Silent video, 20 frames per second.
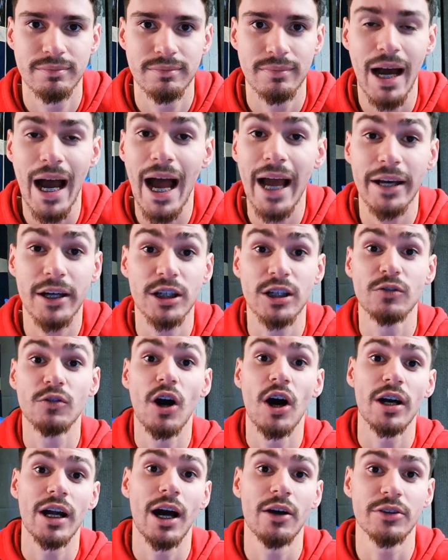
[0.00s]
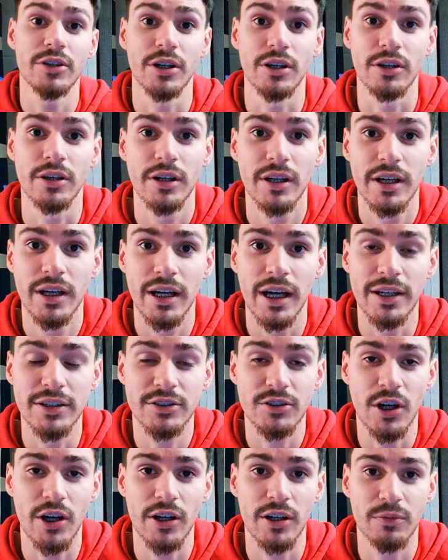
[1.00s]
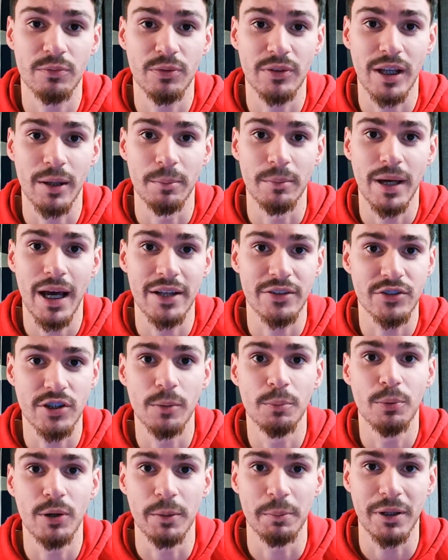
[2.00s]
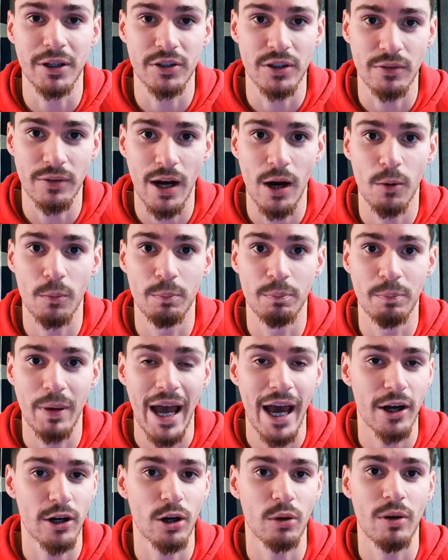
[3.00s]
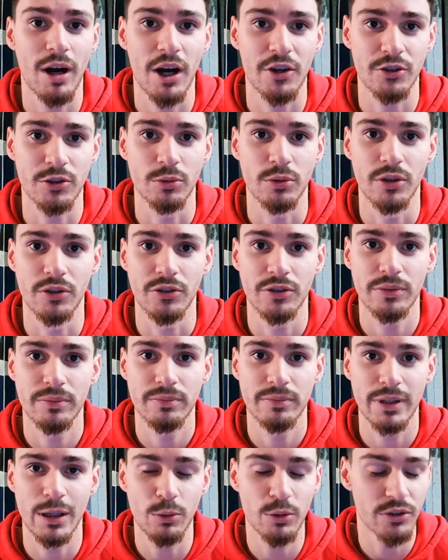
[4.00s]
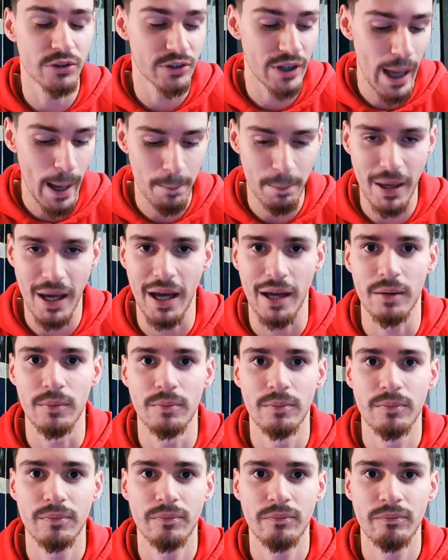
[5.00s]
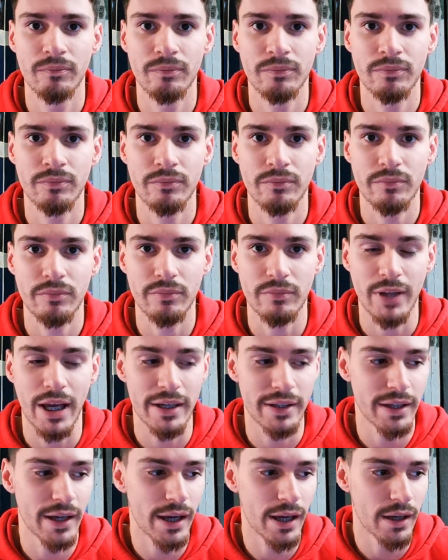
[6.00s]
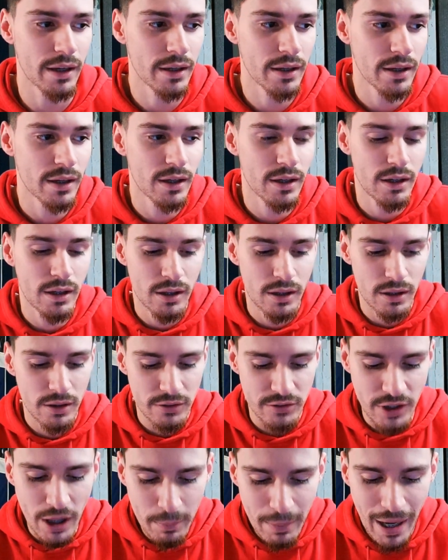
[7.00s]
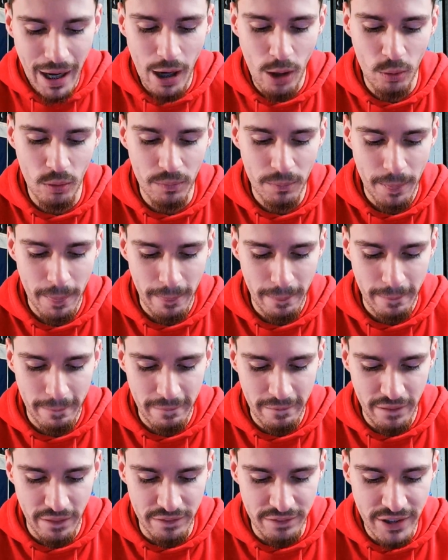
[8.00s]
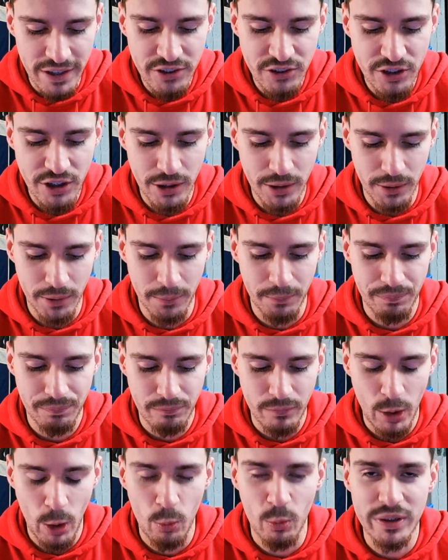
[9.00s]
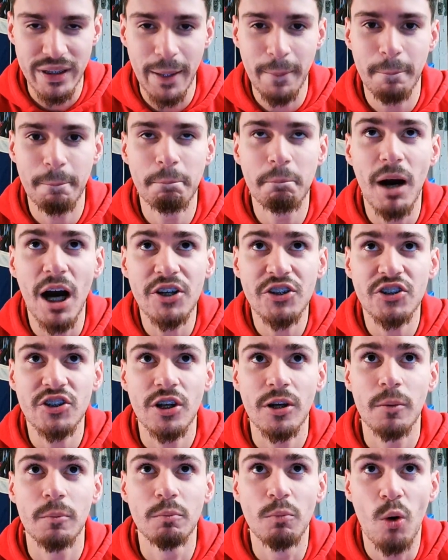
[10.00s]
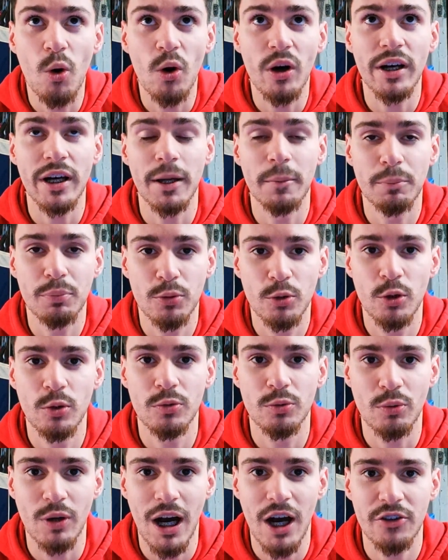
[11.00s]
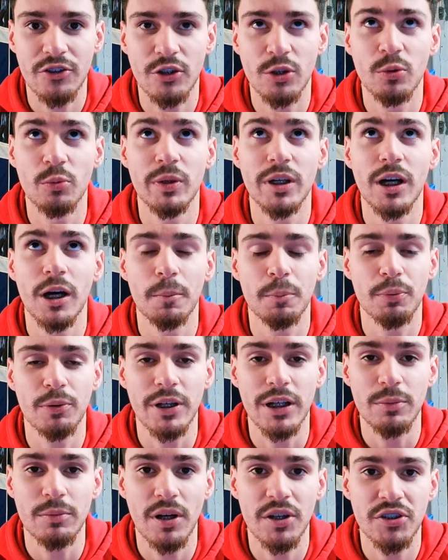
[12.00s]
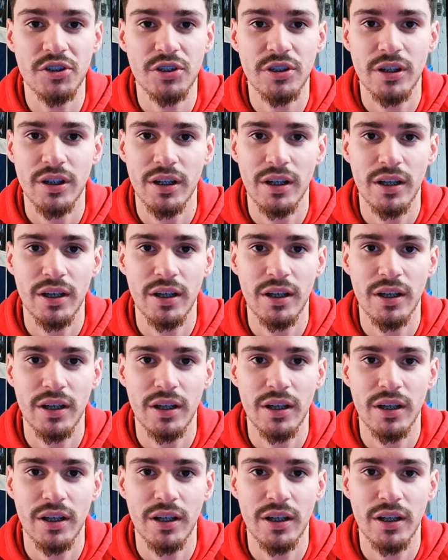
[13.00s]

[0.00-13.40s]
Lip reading: I could have gone out there and started for them at some point because of how bad our roster was. It was that bad. And yet, somehow, this year, with a much more improved roster, we are pretty much